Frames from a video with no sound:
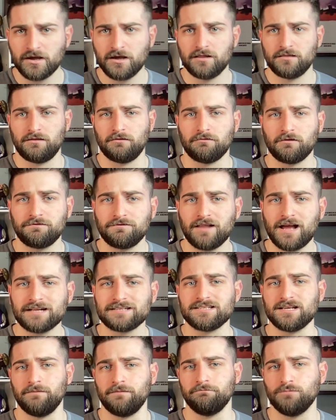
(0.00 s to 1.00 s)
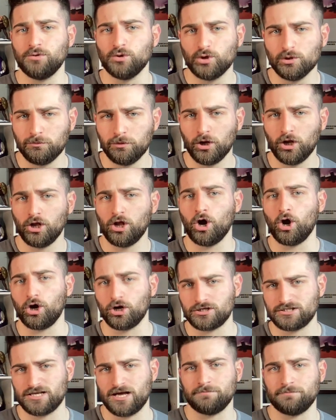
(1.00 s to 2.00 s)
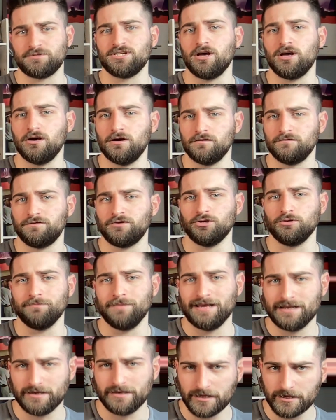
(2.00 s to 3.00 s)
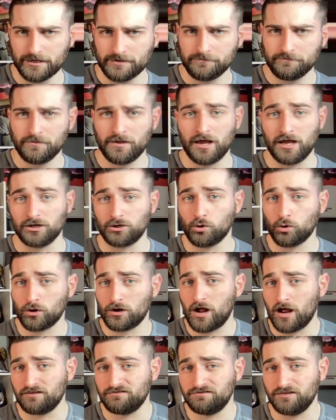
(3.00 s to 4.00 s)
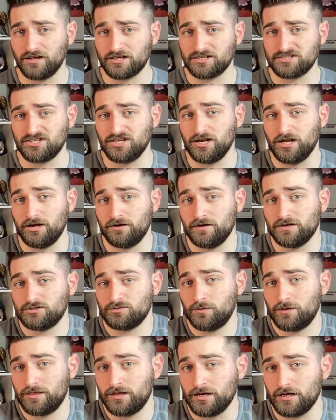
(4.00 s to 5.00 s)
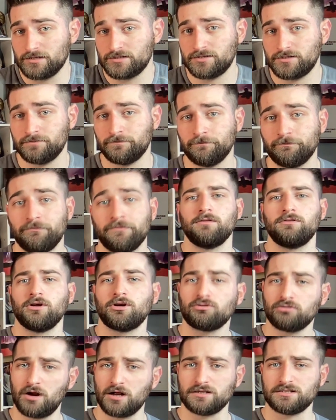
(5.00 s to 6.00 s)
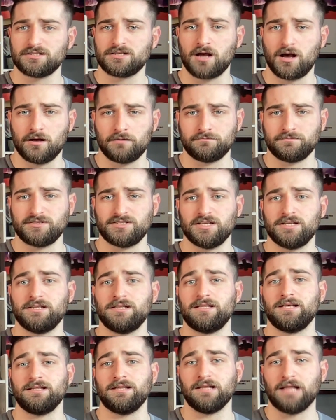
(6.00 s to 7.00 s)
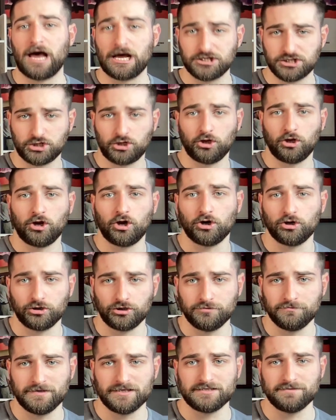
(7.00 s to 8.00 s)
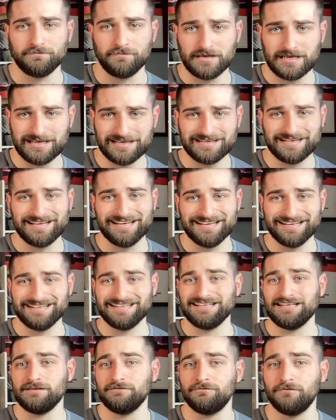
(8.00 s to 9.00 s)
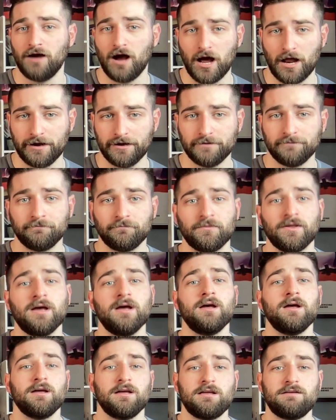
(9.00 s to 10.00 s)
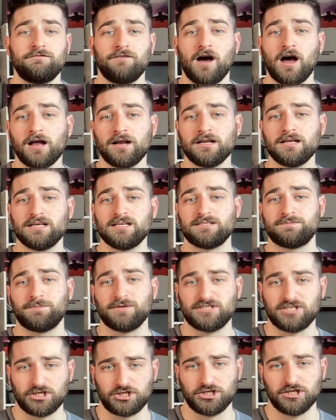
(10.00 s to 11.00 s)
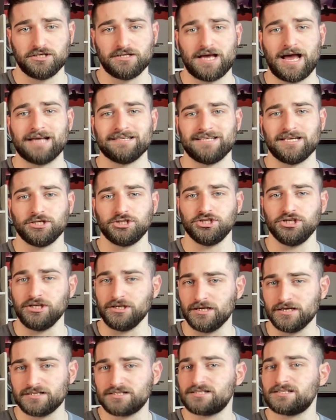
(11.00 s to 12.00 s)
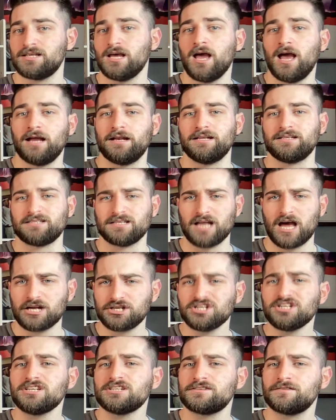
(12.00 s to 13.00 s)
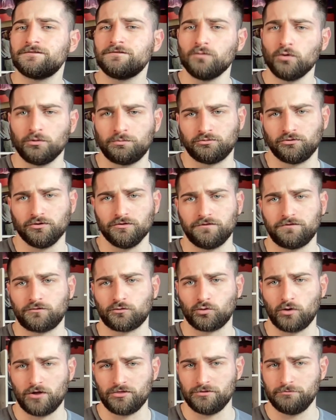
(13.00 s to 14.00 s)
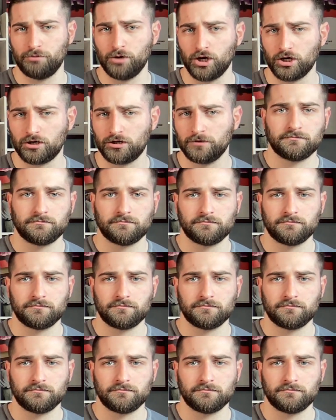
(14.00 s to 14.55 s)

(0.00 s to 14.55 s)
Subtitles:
They reflect immutable archetypes of humanity and core conflicts inherent within it. The crux comes in the logical argument made in Ivan. Ivan is positioned as a genius, and his logic is foolproof throughout the book.